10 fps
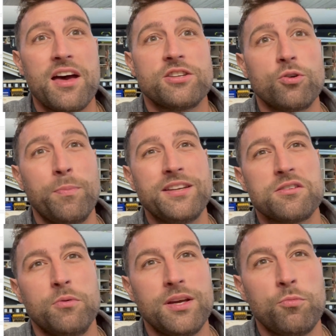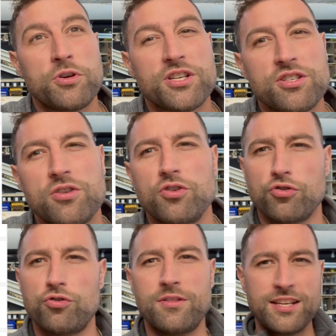So basically,
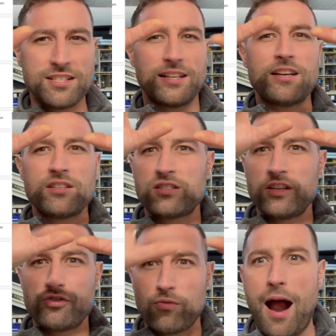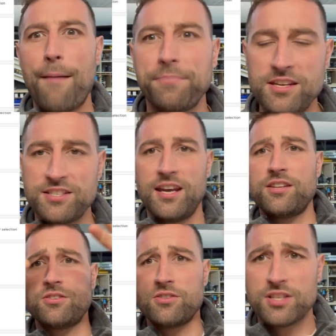this allows us to drop these
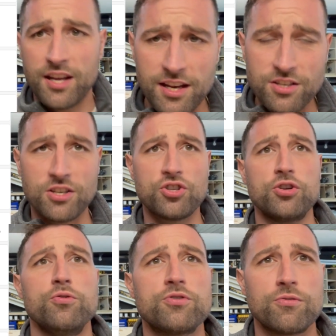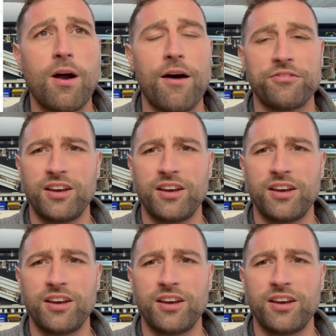answers into two troughs.